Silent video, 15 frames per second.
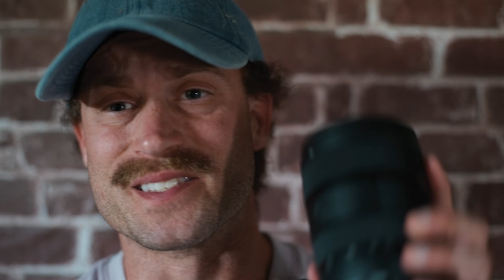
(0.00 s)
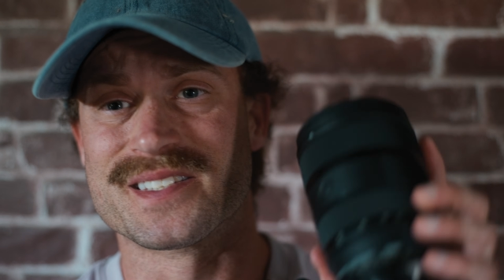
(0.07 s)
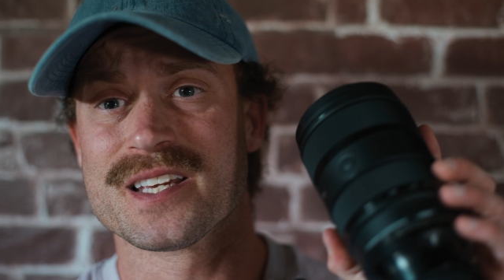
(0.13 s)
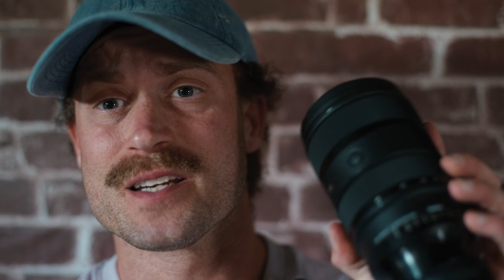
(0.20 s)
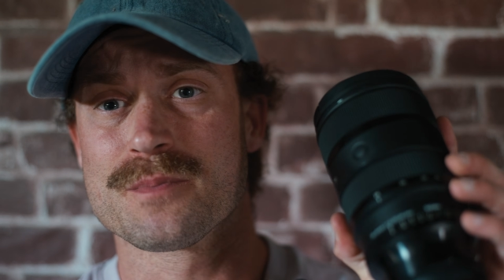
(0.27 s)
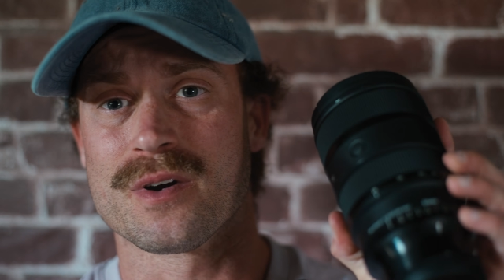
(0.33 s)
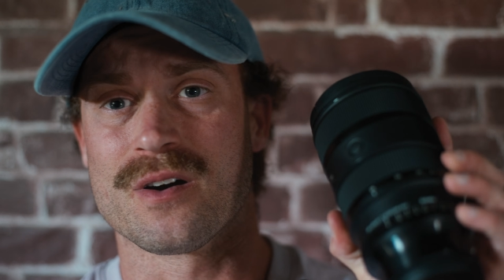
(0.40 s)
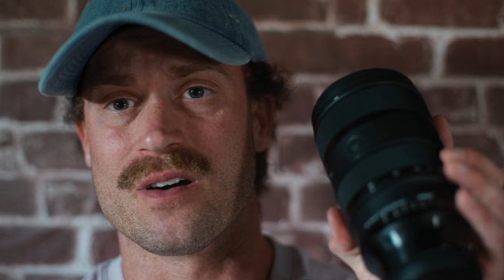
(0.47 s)

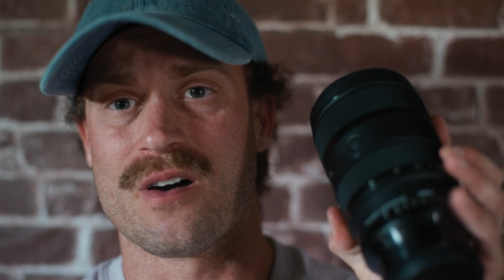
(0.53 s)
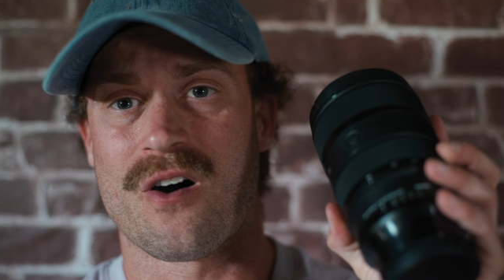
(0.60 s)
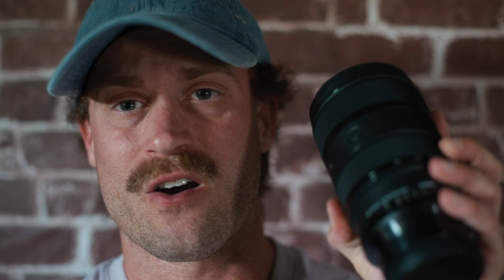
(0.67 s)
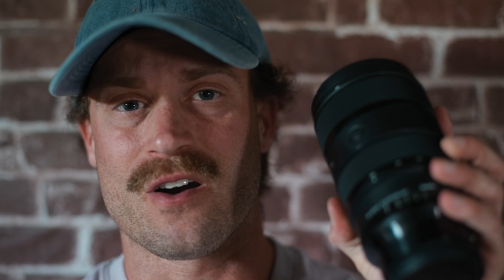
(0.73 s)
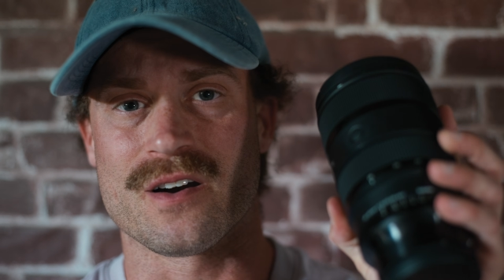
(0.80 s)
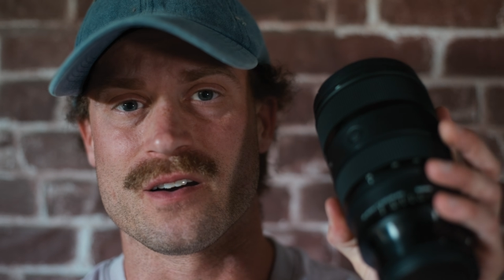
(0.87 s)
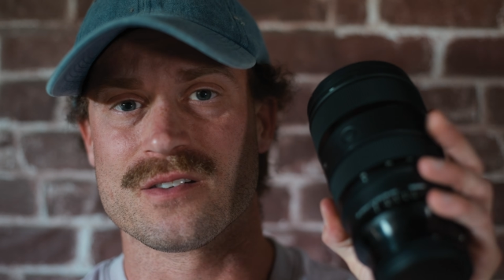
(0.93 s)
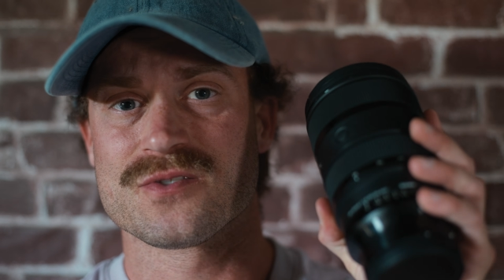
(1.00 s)
Sigma
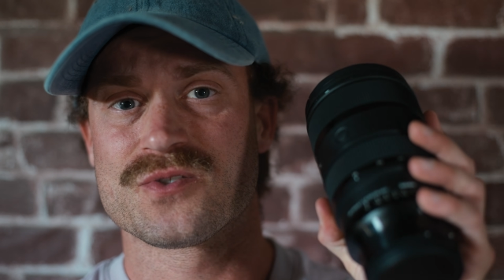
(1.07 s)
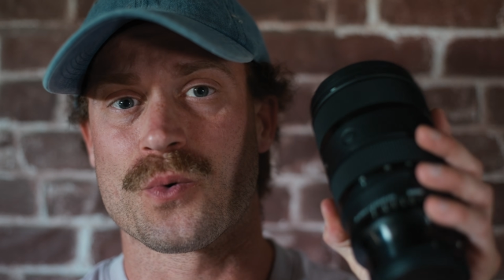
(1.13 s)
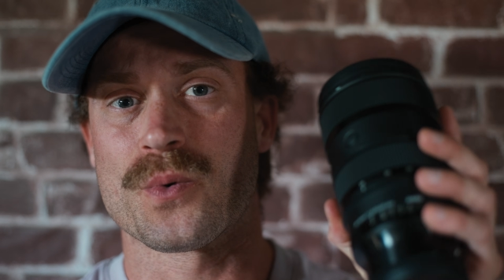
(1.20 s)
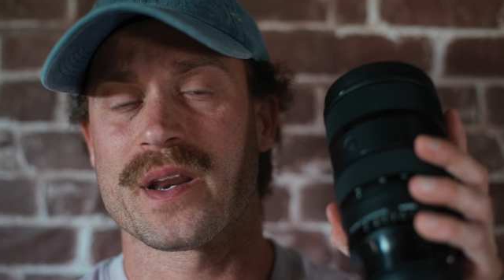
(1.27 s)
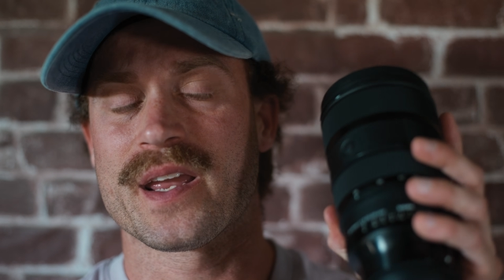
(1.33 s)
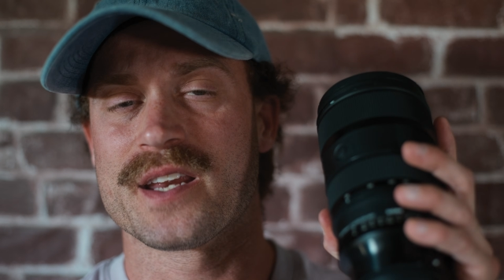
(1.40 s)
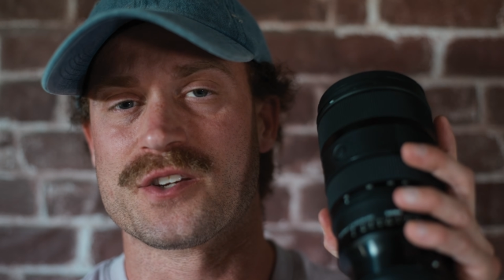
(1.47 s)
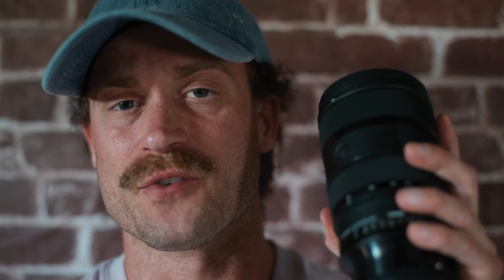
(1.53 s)
Art
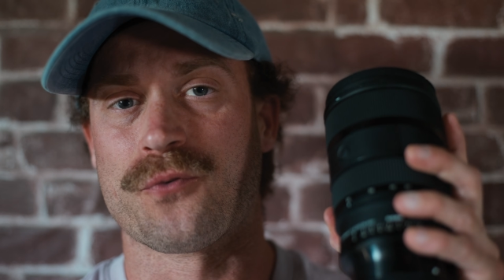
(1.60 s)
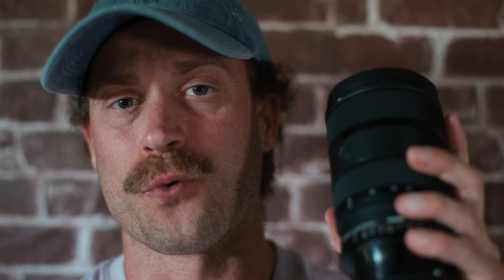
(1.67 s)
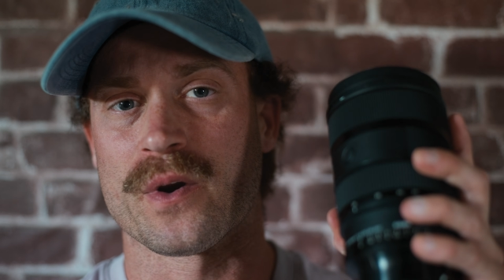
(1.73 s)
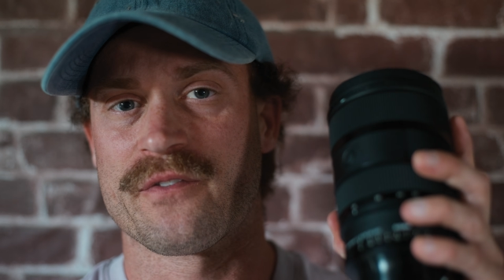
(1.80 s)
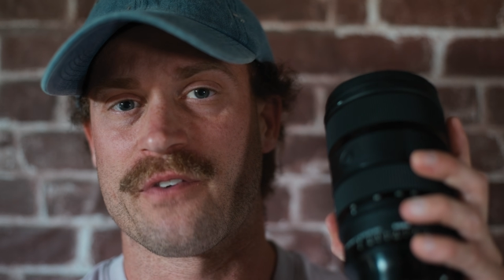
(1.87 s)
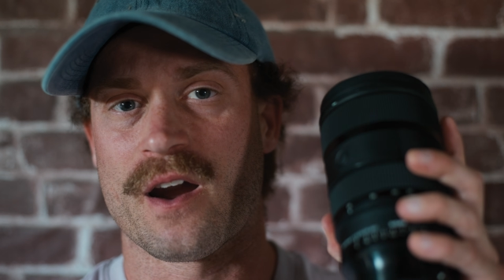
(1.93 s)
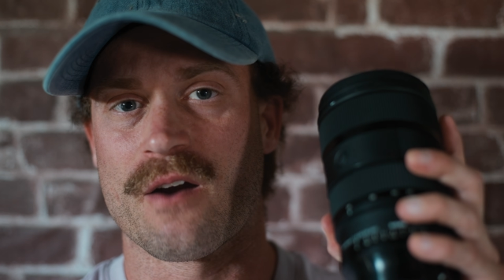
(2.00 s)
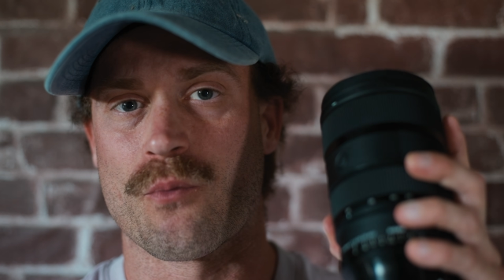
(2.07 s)
28 to
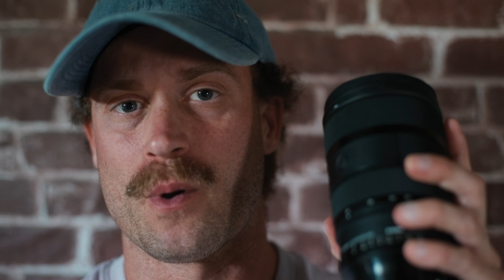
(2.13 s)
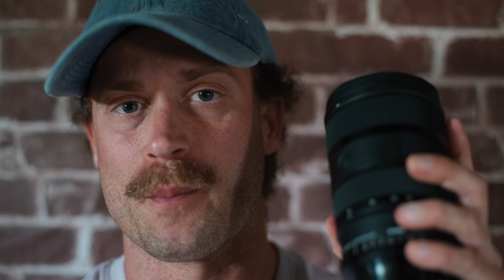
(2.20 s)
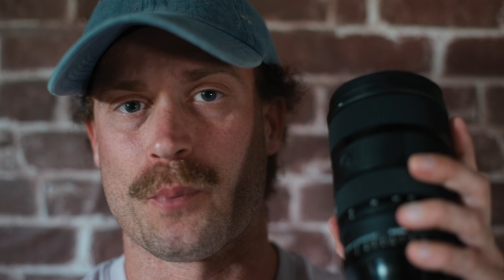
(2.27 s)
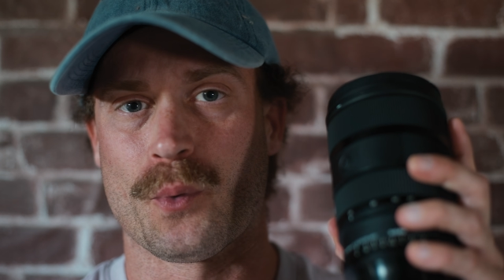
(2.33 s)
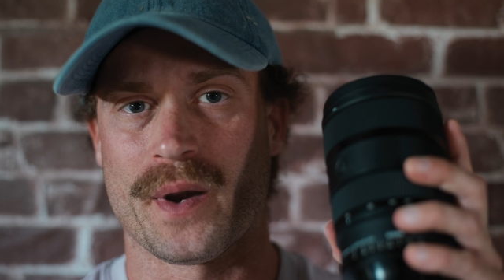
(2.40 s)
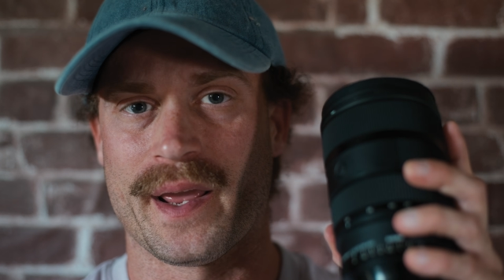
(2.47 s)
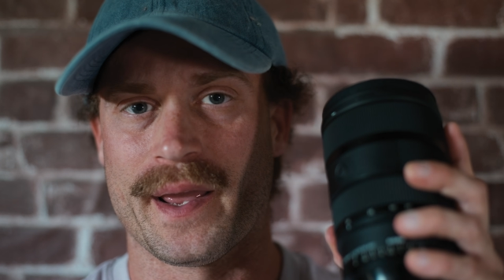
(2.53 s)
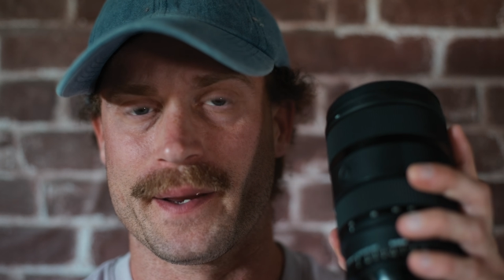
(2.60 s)
45
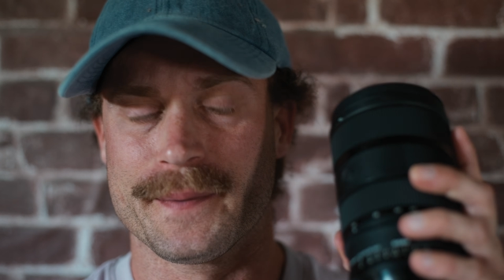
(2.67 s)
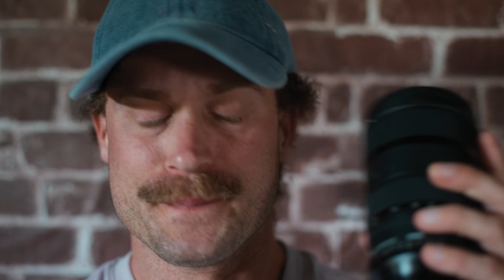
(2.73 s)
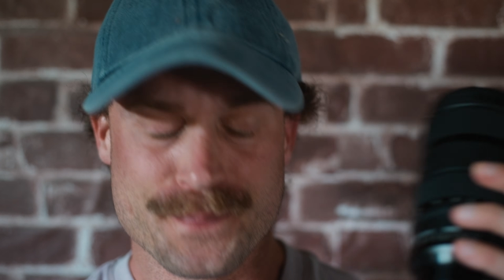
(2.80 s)
1.8.